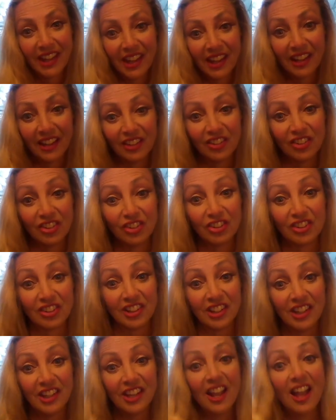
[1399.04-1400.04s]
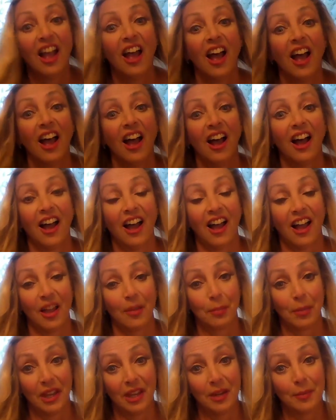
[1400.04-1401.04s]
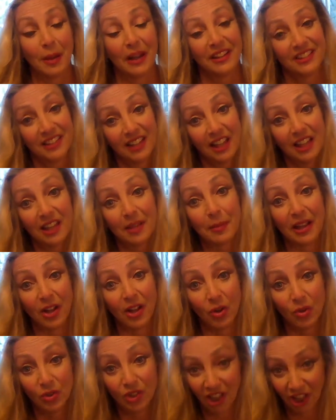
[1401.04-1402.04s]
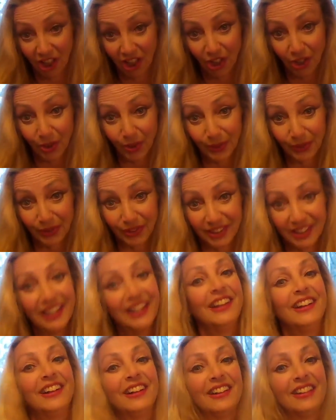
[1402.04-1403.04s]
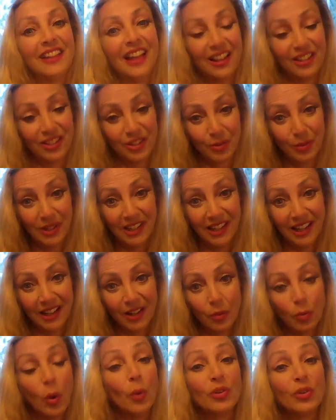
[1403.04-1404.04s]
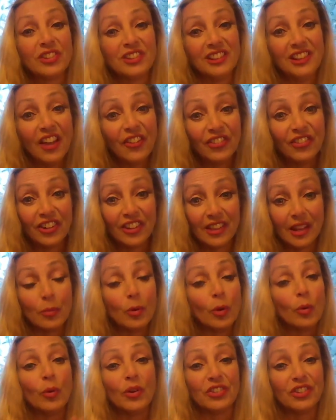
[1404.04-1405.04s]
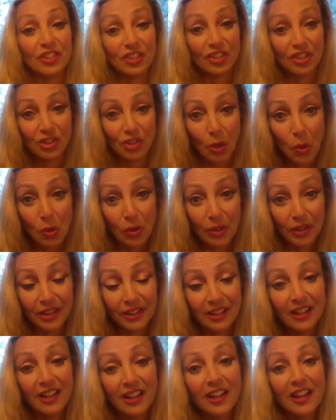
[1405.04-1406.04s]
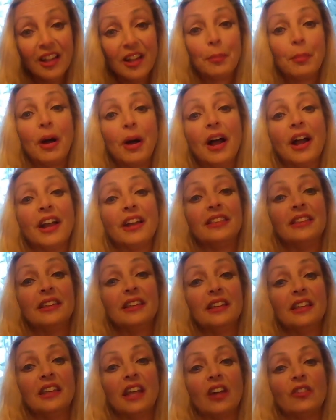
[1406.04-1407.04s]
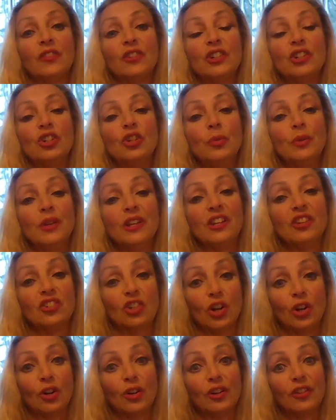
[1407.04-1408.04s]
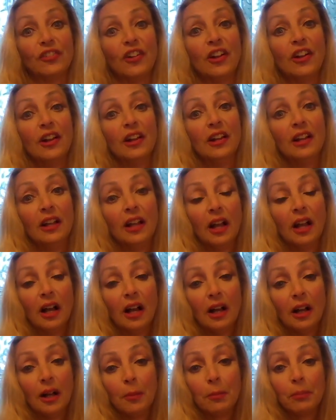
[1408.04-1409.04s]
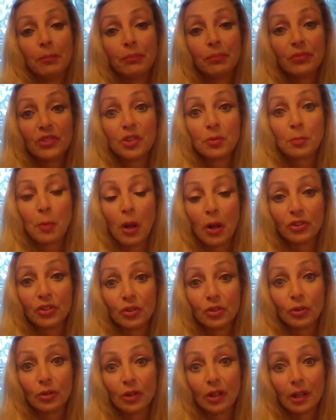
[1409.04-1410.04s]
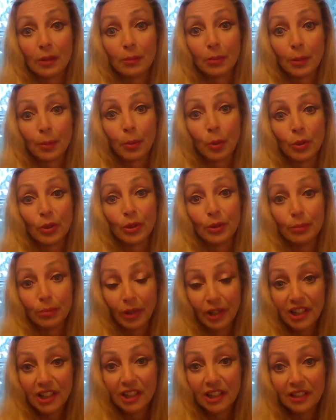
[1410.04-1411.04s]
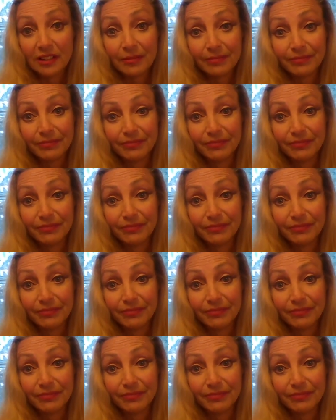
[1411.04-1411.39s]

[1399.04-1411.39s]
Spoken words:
And as you can see, I paid by selling my own clothes last weekend. What was left of them, what wasn't stolen by the every 2 weeks sheriff sponsored and purported break-in.